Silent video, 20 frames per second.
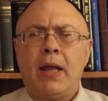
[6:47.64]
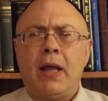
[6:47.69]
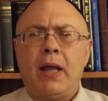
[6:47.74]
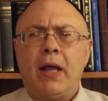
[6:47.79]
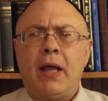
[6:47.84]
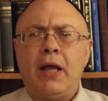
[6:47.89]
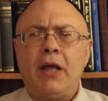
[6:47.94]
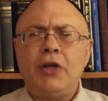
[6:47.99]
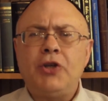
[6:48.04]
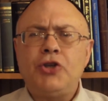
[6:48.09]

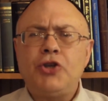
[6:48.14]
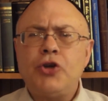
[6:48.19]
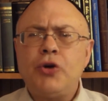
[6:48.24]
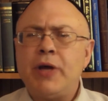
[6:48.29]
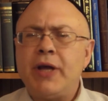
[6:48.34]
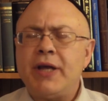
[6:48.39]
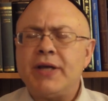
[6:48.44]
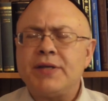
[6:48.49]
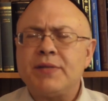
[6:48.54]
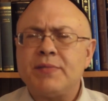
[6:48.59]
In
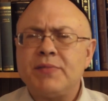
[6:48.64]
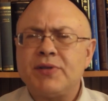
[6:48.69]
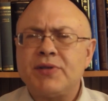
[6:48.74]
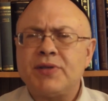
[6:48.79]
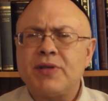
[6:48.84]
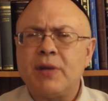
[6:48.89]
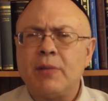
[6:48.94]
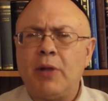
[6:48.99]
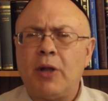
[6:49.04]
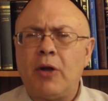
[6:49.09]
Judaism,
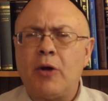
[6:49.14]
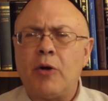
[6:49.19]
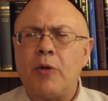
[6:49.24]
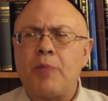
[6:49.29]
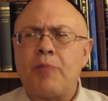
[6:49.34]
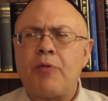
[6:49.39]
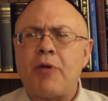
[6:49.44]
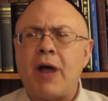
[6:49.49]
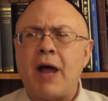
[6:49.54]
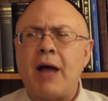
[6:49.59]
similar
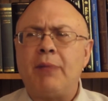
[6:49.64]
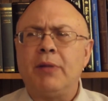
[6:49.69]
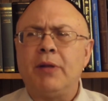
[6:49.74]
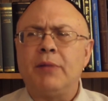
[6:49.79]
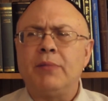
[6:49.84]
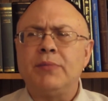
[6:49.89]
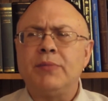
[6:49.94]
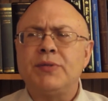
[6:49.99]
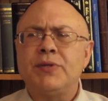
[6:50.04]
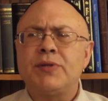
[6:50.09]

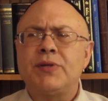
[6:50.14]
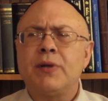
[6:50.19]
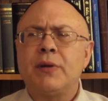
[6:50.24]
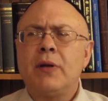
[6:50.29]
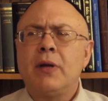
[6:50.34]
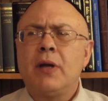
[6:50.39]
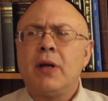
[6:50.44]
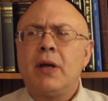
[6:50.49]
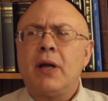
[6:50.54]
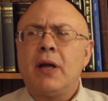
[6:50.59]
problems
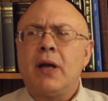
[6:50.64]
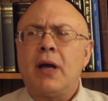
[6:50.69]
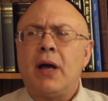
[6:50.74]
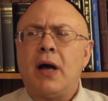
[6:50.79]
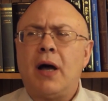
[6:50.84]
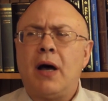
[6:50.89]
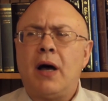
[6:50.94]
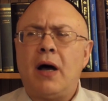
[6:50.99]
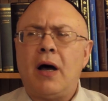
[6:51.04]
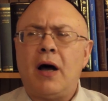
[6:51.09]

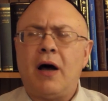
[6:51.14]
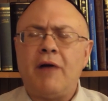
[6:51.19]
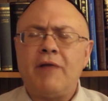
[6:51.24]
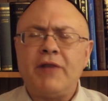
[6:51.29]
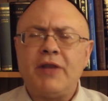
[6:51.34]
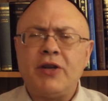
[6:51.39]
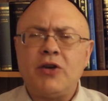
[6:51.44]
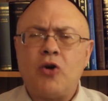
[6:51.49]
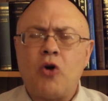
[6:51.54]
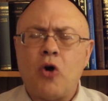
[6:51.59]
of
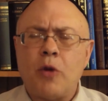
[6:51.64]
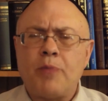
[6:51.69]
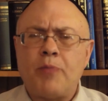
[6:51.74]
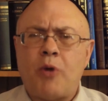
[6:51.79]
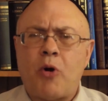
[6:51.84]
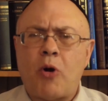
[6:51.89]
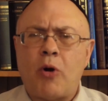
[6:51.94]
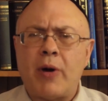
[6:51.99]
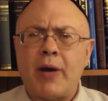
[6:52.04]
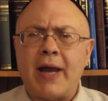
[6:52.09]

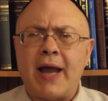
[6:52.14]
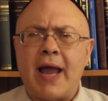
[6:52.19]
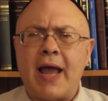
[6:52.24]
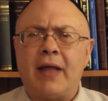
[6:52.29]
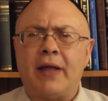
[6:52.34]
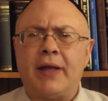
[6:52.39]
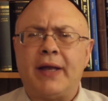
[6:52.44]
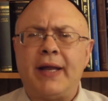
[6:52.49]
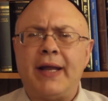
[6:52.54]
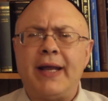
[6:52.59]

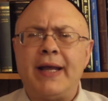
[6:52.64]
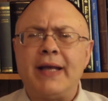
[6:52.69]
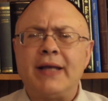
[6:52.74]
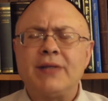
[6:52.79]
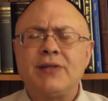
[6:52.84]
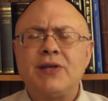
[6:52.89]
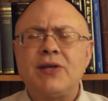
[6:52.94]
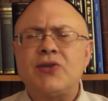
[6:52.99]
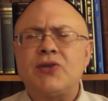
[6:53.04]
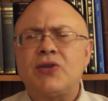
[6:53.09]
incorporeality
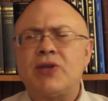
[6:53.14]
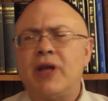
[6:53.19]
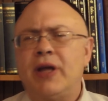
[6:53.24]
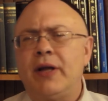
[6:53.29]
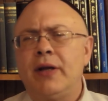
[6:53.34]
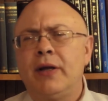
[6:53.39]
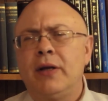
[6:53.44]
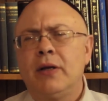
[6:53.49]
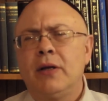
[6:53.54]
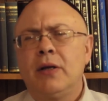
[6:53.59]

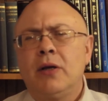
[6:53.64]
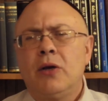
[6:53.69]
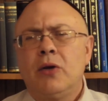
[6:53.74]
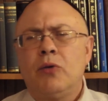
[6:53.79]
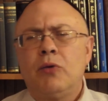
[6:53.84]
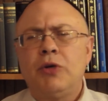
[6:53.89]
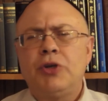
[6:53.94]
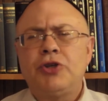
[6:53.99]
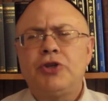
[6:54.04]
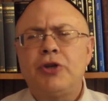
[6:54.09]
existed,
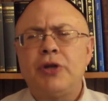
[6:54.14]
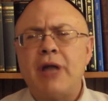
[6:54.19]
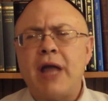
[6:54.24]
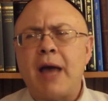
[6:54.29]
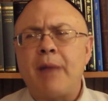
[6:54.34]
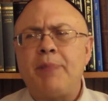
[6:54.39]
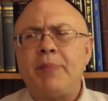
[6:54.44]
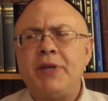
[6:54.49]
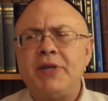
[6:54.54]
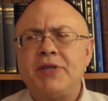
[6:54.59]
which should
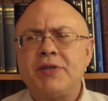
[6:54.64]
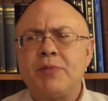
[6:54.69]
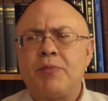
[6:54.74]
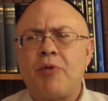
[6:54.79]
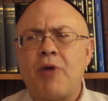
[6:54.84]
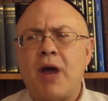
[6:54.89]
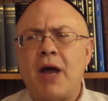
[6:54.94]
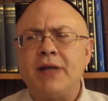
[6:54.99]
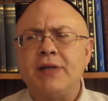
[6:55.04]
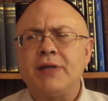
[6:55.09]
not be
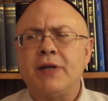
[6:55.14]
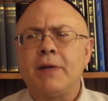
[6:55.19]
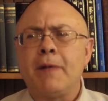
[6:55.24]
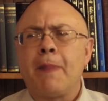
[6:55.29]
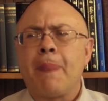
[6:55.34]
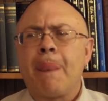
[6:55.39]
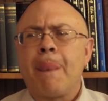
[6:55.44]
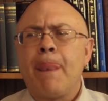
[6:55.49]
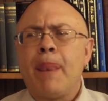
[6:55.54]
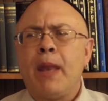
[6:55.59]
surprising,
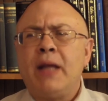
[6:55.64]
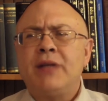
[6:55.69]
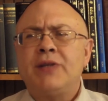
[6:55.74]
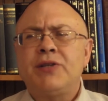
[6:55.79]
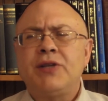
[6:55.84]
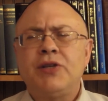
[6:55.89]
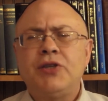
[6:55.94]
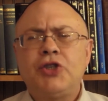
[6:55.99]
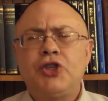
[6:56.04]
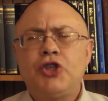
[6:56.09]

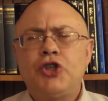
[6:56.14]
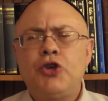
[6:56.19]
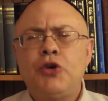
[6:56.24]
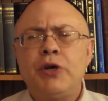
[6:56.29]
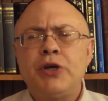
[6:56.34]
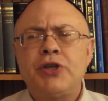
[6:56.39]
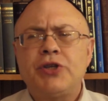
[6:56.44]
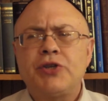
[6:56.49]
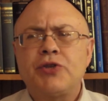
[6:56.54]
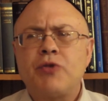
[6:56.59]
since
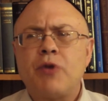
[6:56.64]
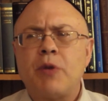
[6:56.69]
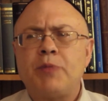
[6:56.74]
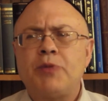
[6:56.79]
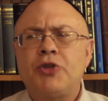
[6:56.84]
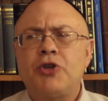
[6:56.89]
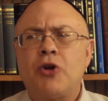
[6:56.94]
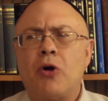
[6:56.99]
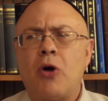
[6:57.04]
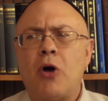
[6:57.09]
Jewish
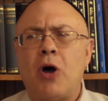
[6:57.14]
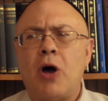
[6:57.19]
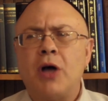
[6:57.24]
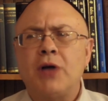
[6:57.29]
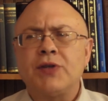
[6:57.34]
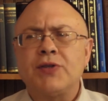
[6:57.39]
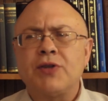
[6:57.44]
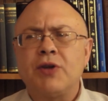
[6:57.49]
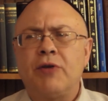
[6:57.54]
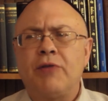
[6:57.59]
scripture
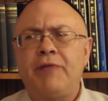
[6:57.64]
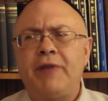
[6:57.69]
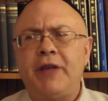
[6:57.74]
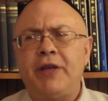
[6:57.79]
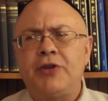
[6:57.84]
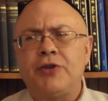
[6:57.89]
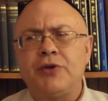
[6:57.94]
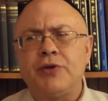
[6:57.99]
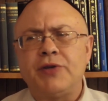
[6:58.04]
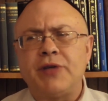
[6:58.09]
also
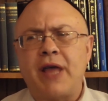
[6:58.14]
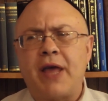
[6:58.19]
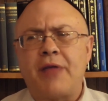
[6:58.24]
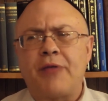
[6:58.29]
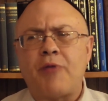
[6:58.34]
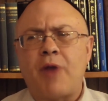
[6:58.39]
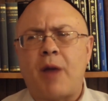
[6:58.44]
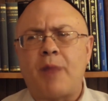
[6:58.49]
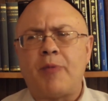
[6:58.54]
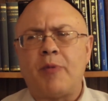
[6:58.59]
features
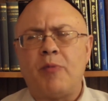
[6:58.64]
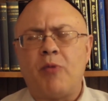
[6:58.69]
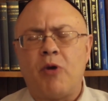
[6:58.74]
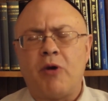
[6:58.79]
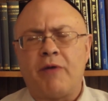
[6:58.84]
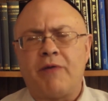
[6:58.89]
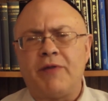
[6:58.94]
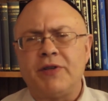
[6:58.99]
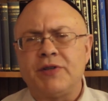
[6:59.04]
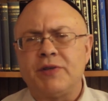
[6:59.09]

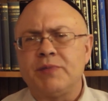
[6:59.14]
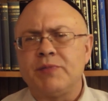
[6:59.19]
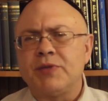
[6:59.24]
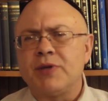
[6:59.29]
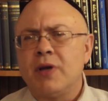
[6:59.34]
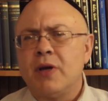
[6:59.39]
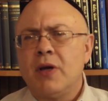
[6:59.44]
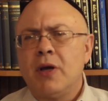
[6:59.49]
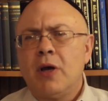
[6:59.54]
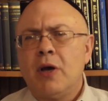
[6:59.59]
anthropomorphisms,
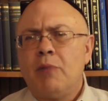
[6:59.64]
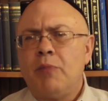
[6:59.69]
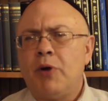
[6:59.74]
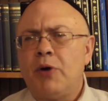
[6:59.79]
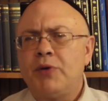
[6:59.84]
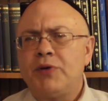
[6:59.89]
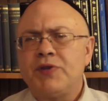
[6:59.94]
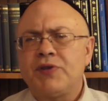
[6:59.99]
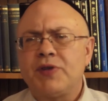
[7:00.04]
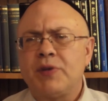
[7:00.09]

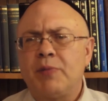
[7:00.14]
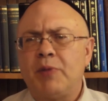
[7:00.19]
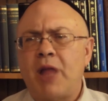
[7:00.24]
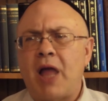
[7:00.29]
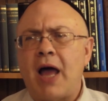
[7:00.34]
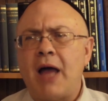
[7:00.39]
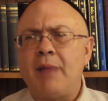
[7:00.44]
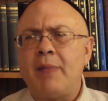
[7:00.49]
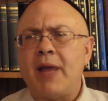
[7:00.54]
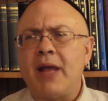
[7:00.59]
both
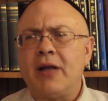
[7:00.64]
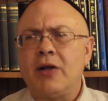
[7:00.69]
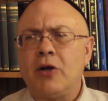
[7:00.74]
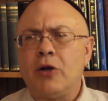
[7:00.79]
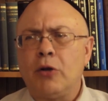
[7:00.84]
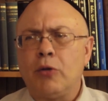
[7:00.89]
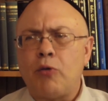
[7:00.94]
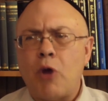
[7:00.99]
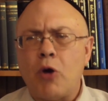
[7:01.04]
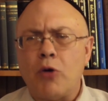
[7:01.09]
sublime and
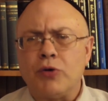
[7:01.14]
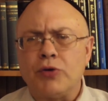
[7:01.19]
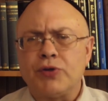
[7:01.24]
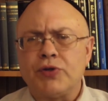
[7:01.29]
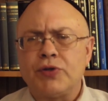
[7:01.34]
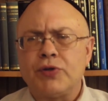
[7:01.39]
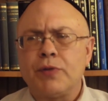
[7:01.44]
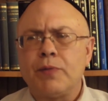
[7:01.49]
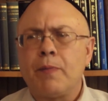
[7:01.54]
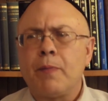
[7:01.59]
gross.